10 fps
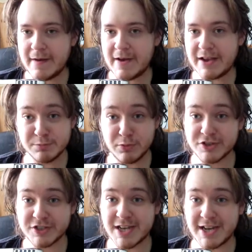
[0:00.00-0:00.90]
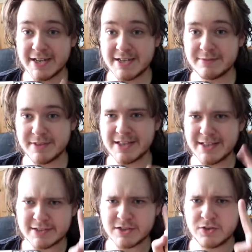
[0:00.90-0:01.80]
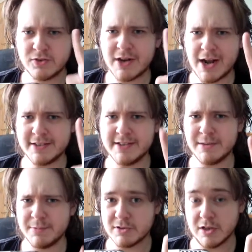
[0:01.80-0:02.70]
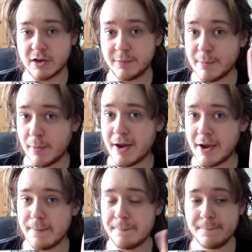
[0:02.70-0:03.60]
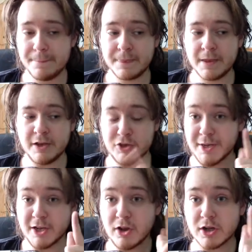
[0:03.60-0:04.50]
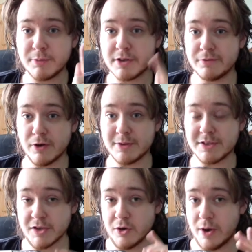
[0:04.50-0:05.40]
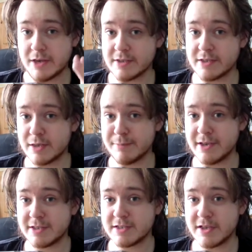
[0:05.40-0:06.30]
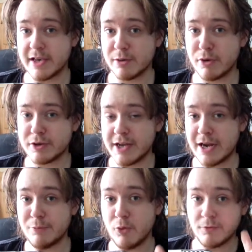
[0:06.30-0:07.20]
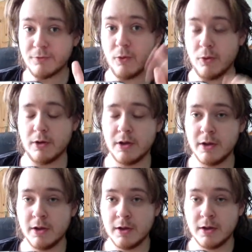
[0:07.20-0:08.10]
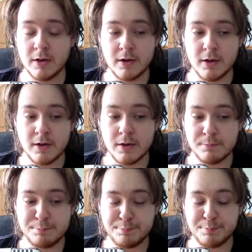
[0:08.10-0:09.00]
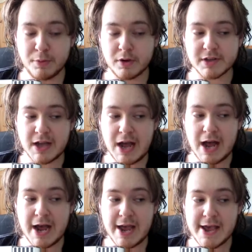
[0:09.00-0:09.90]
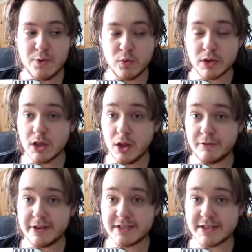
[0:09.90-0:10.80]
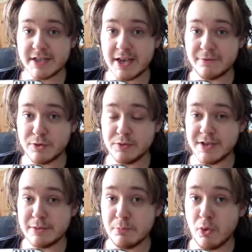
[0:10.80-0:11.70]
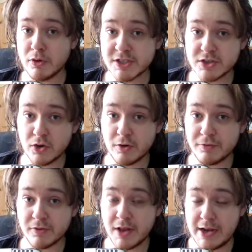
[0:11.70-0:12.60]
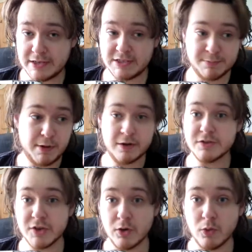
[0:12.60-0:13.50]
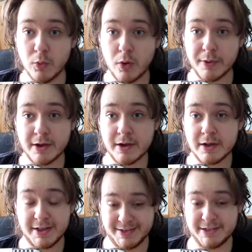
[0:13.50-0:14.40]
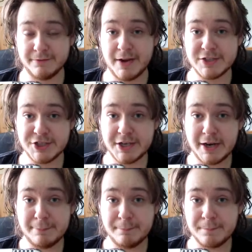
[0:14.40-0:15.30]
as much as I think that's a good idea because a lot of people buy it, and you make a lot of money from it, so anything that makes Sega money, I'm all for. But I would love it if you did more stuff like Spartan Total Warrior, like an adventure game,